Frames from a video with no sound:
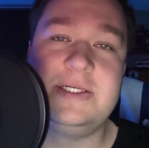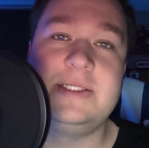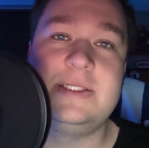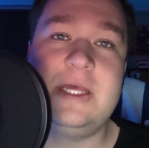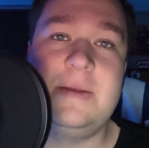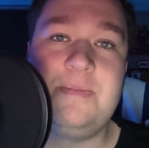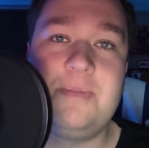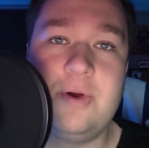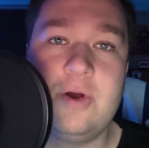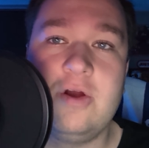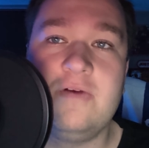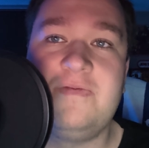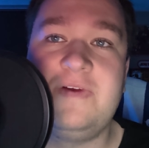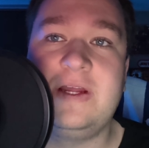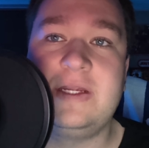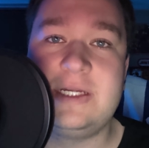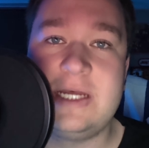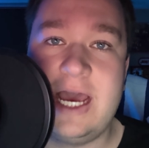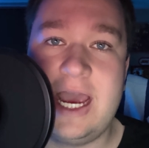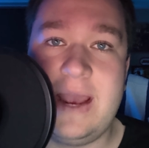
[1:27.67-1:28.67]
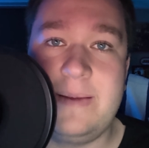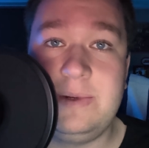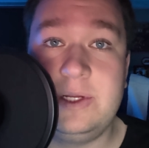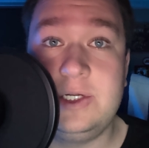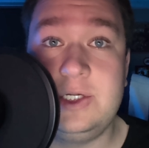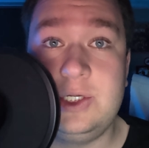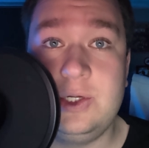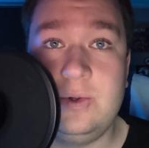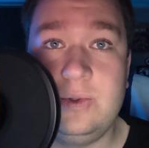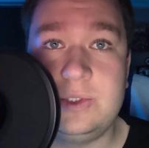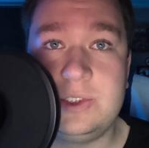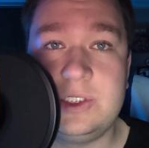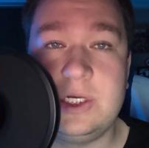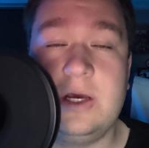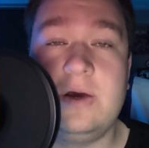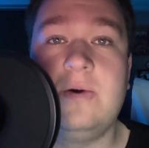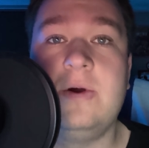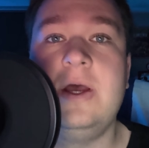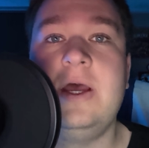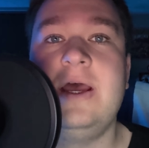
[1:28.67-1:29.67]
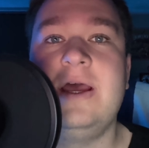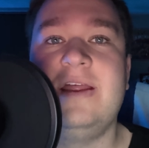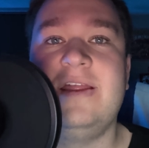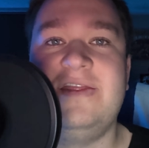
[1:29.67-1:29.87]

this is the perfect time to do so.